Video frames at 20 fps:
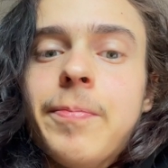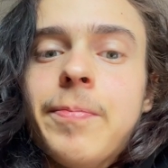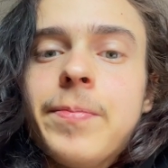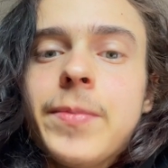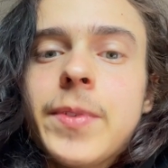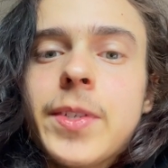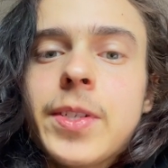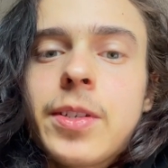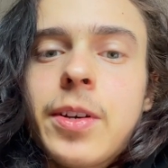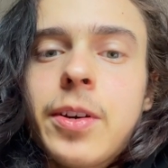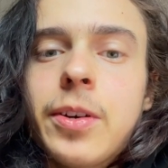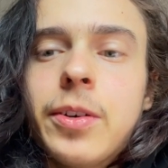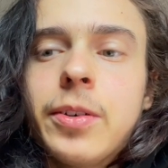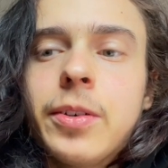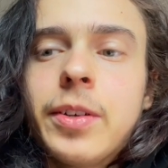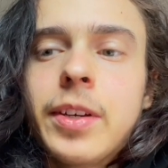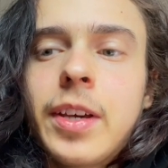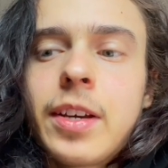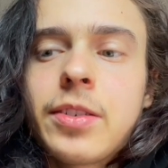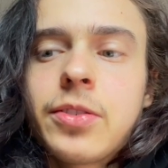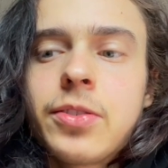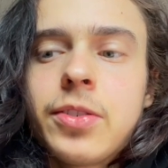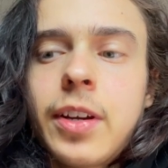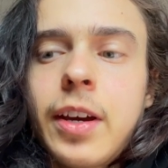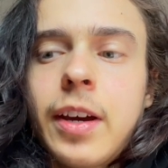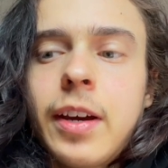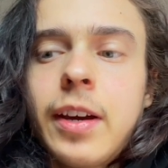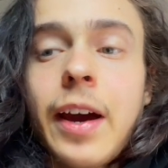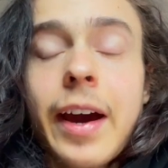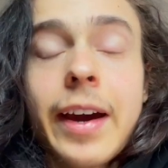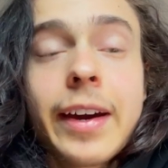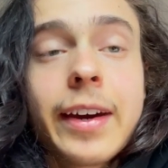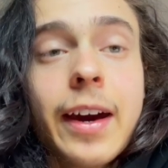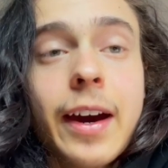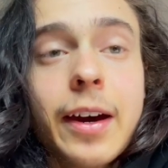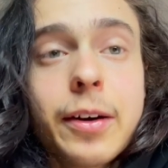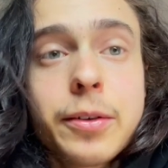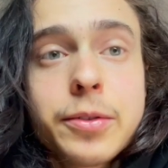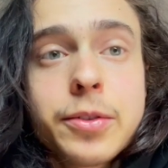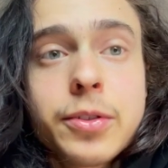So yesterday I
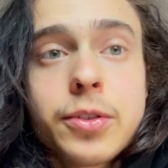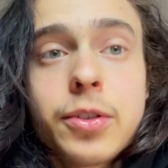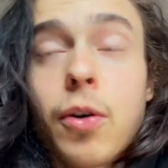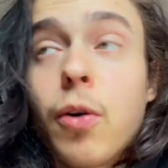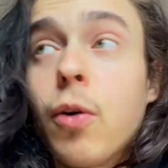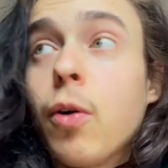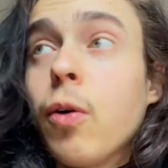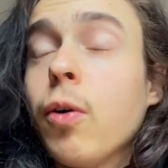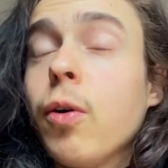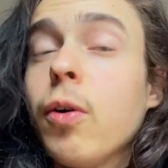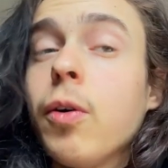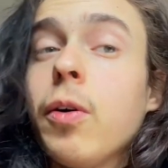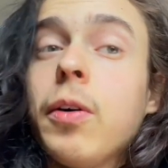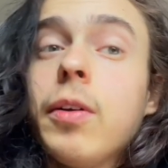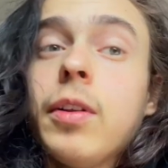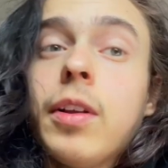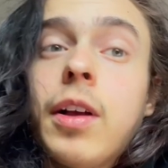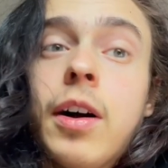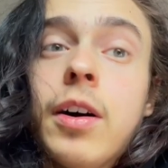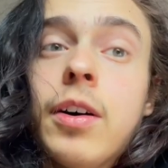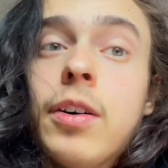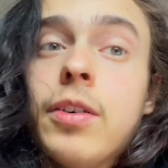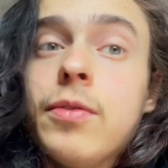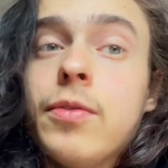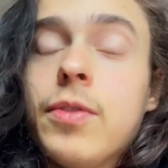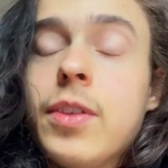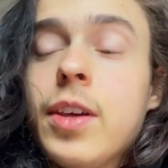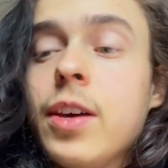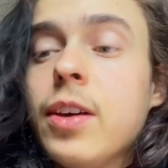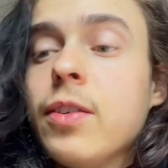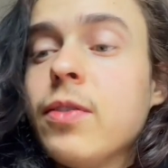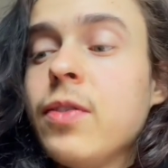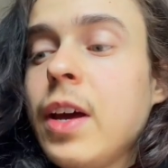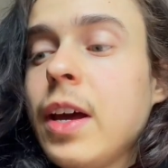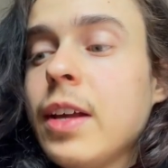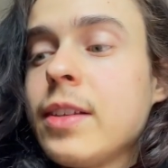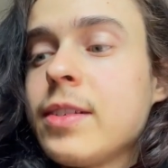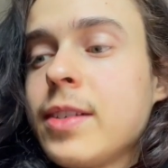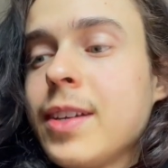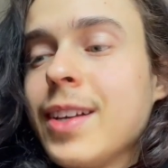couched all of the
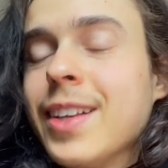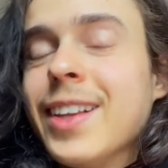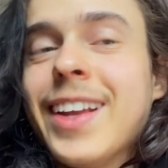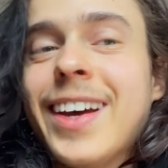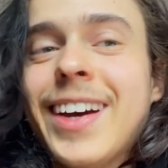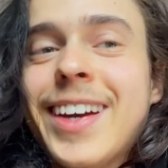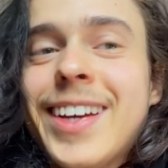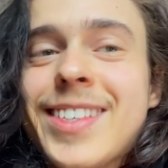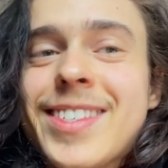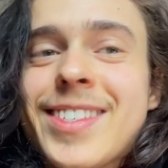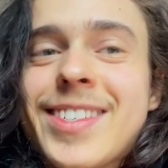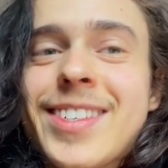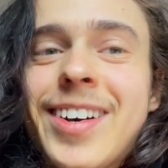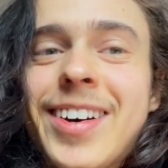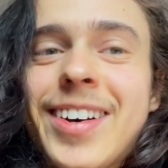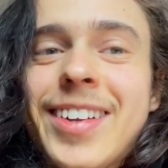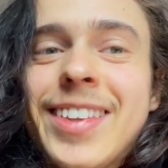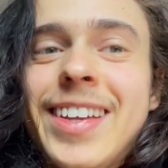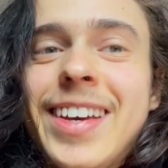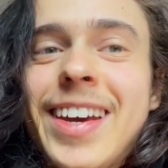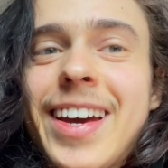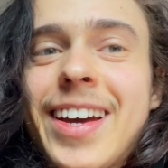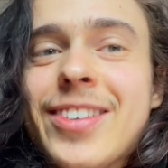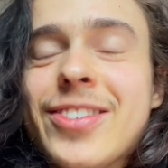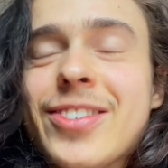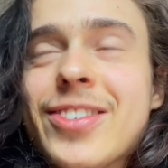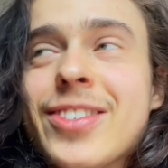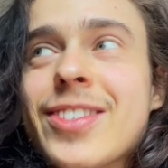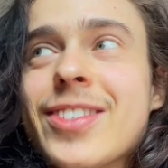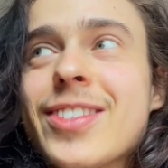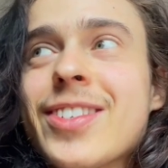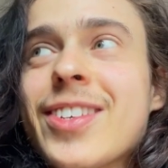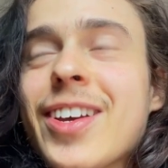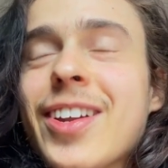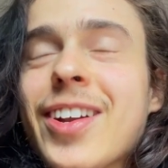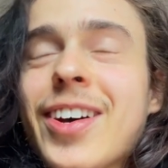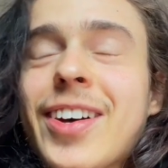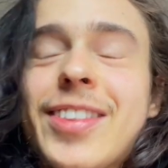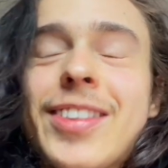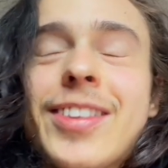fancy lines on the edges and
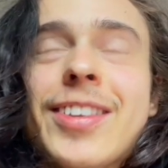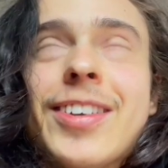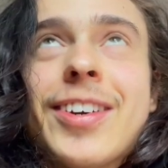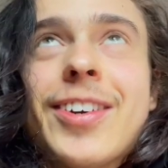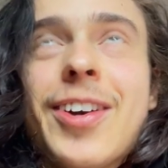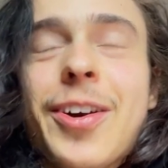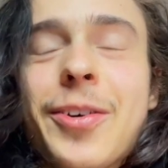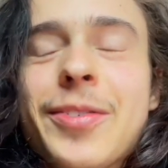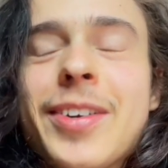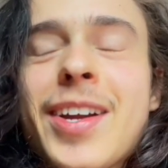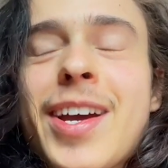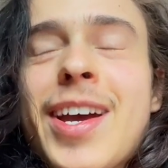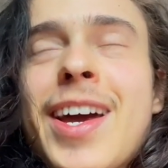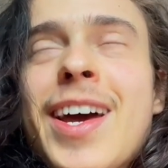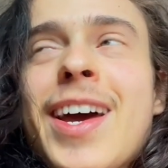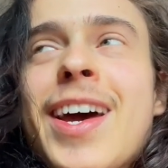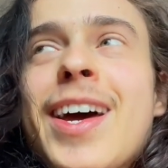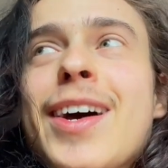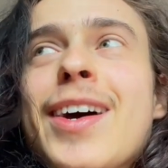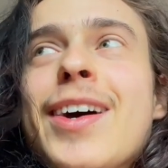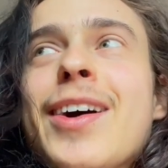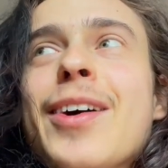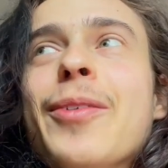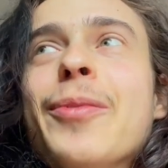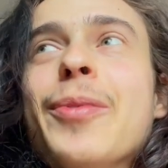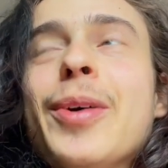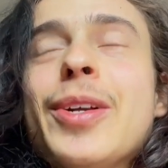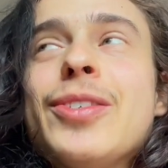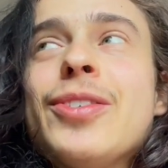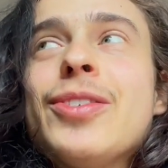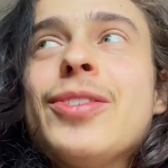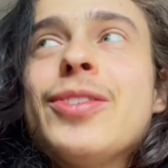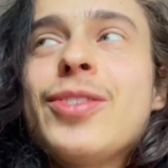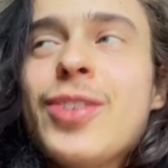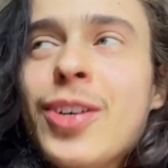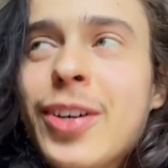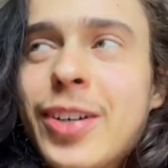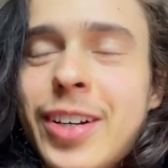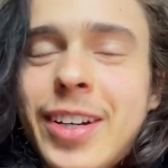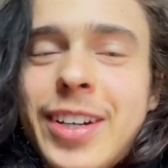on the coat, which
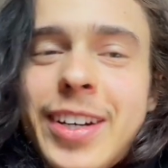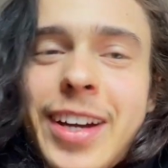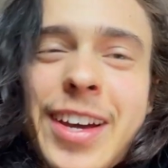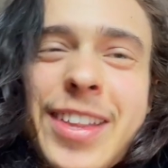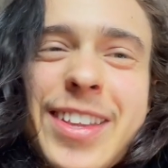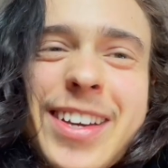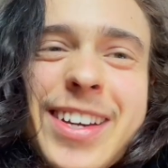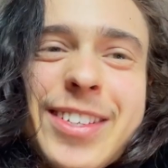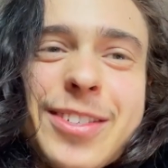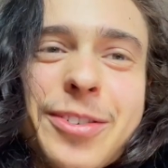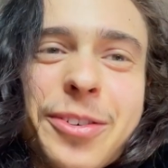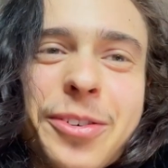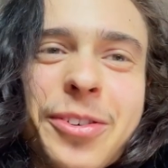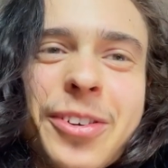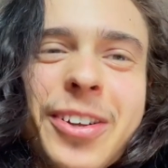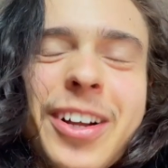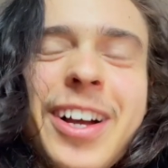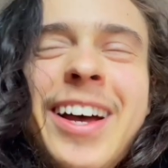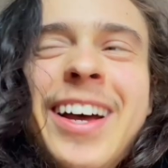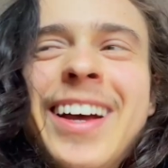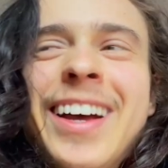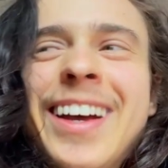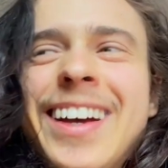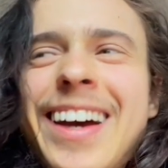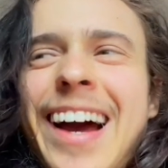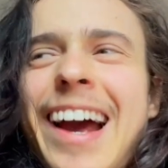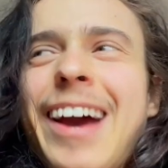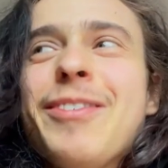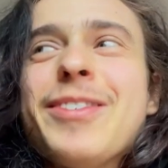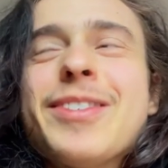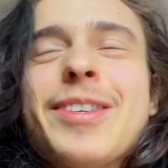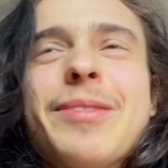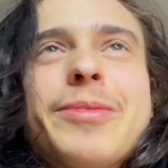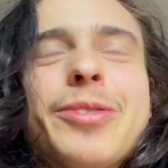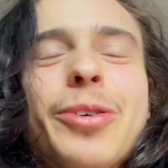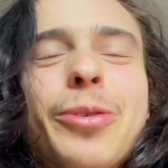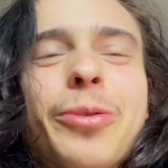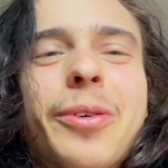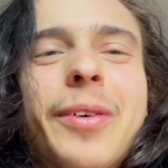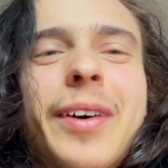took, I think in total, I was up
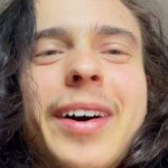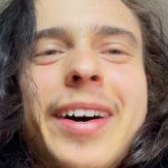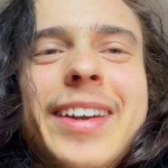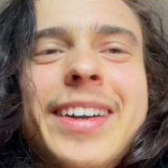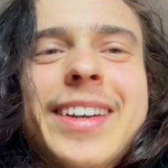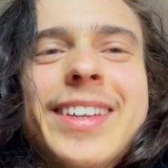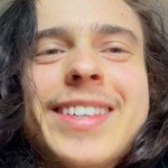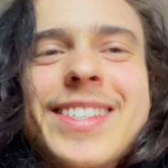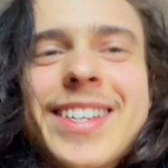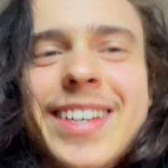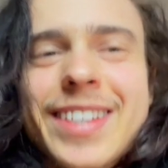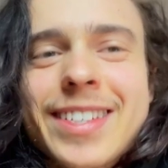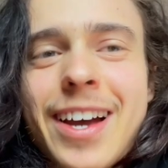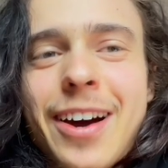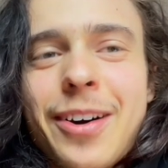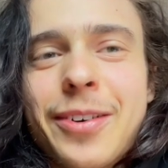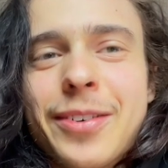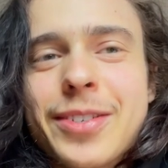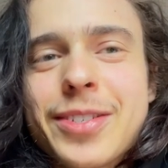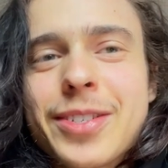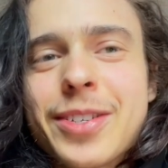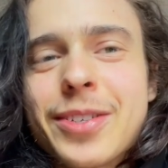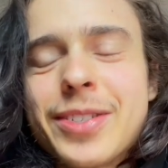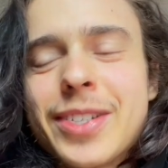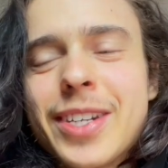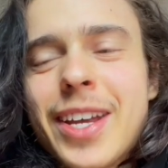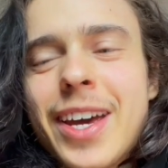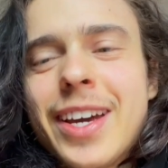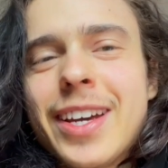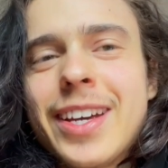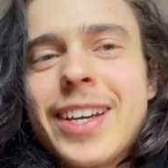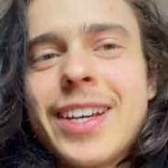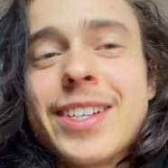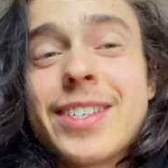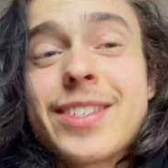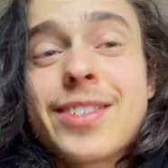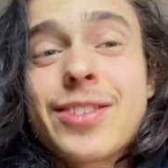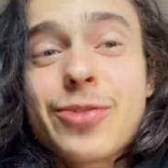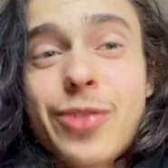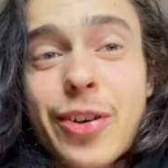till 6 hours. So today
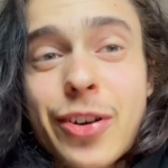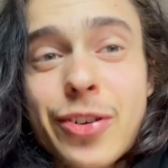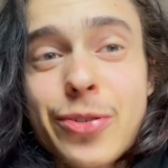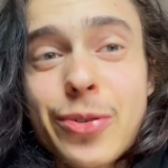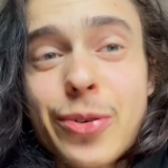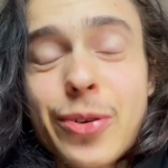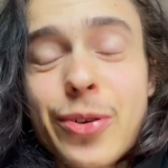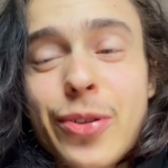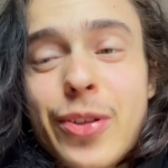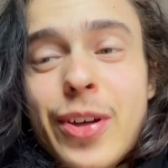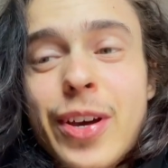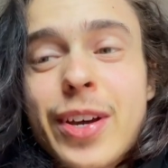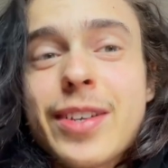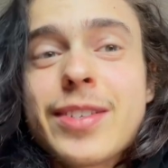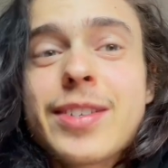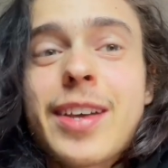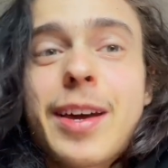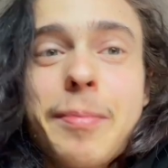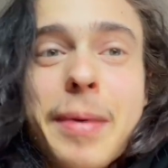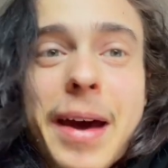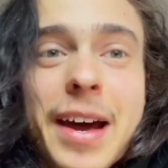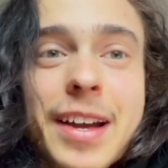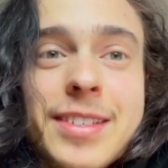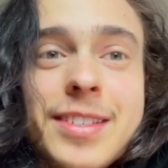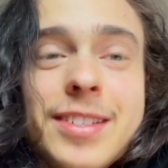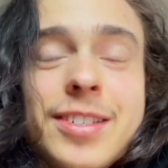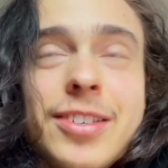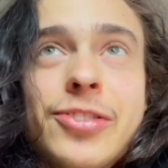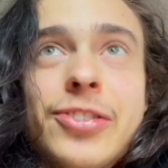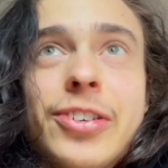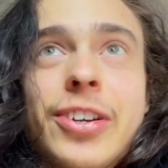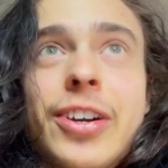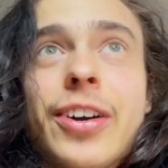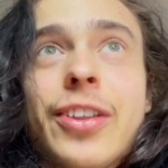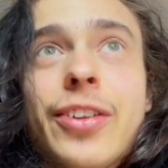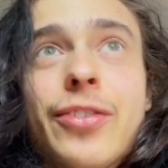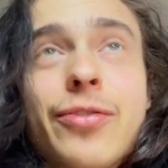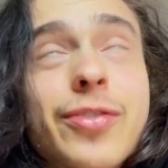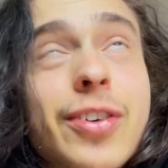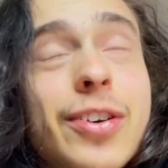is structural things like pad stitching on
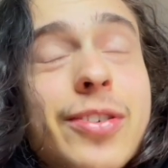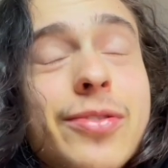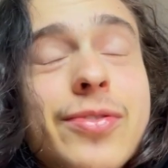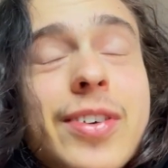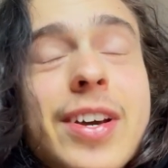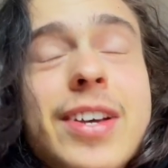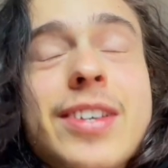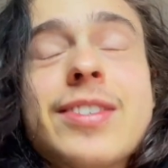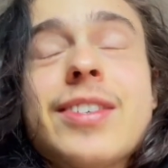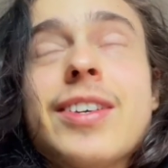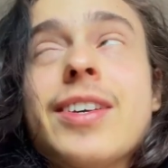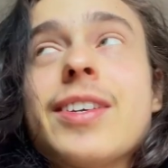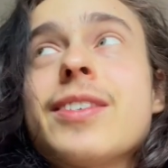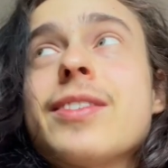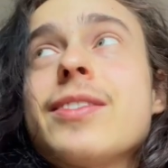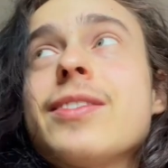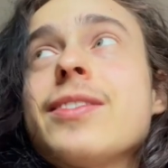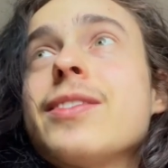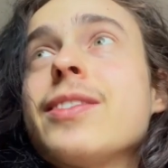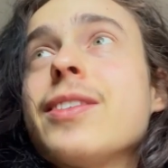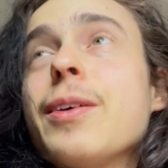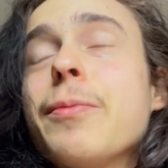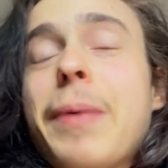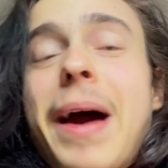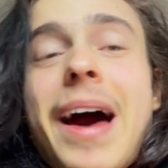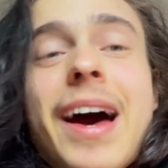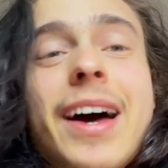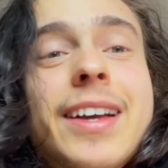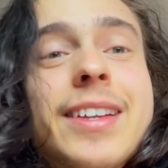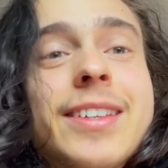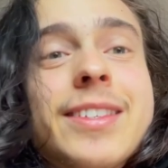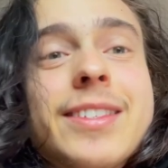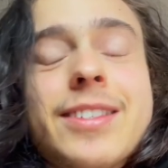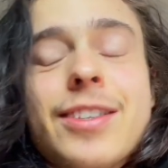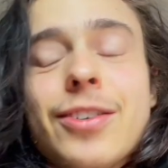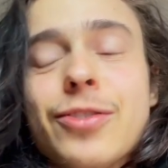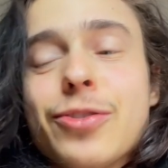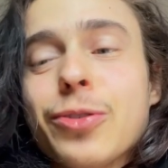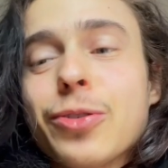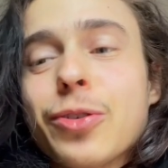the front facings, the pads,
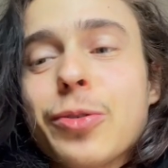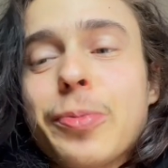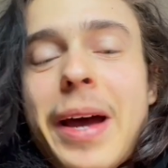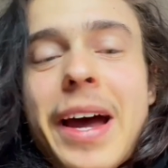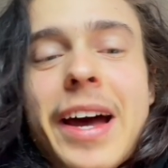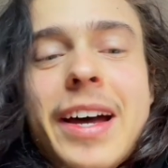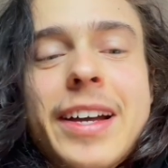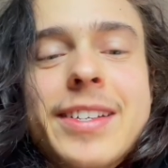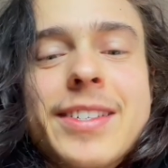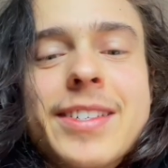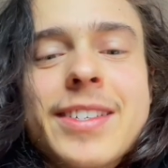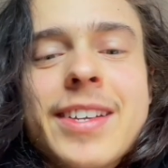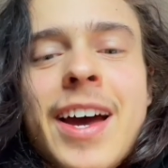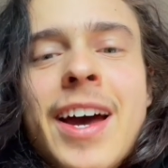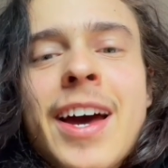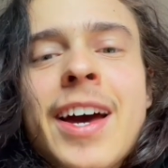the shoulder pads.